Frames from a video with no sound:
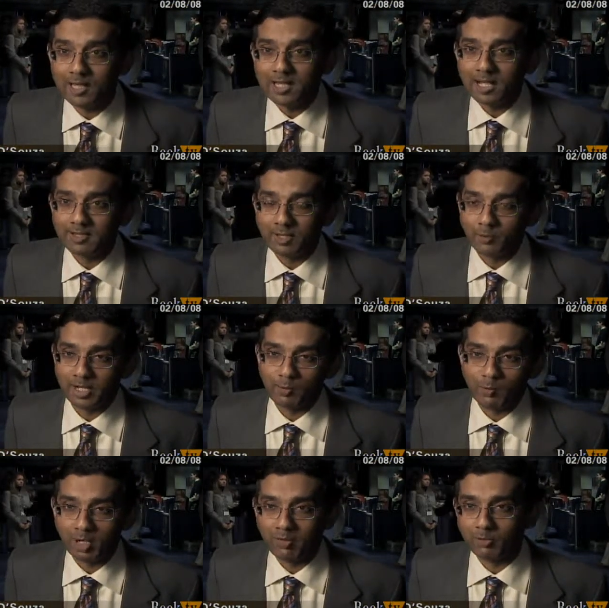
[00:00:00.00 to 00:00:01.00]
and then when I
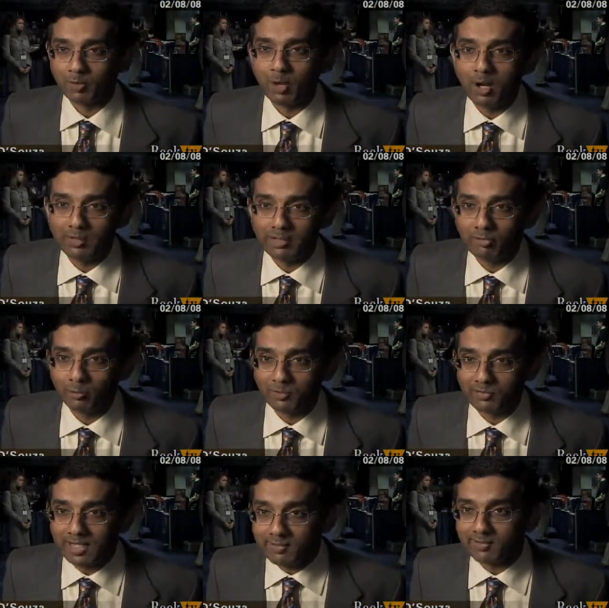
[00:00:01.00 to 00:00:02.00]
went off to college, it
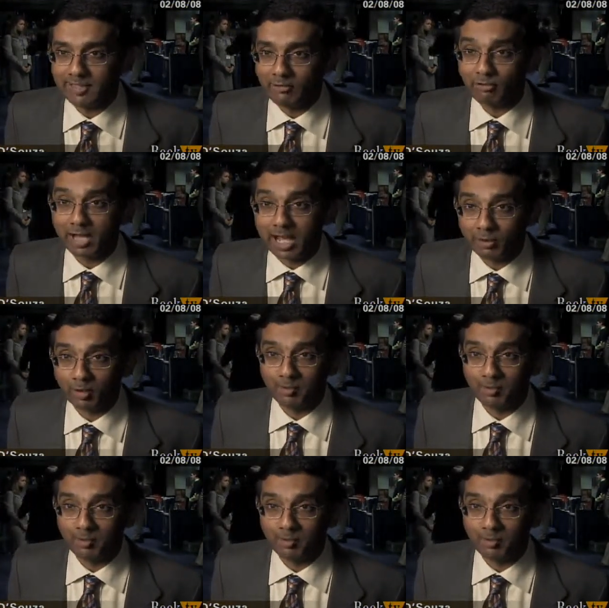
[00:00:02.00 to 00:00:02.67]
was easily shattered